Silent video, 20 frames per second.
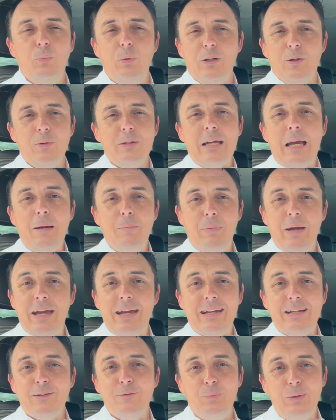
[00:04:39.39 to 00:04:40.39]
we don't get
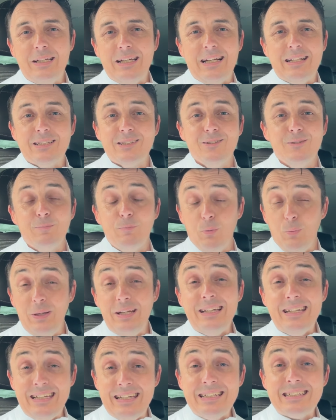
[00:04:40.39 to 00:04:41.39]
paid if we cancel, but we
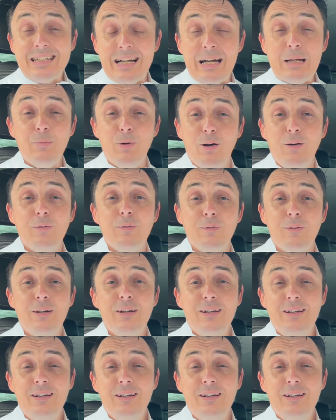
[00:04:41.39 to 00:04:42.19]
need time off.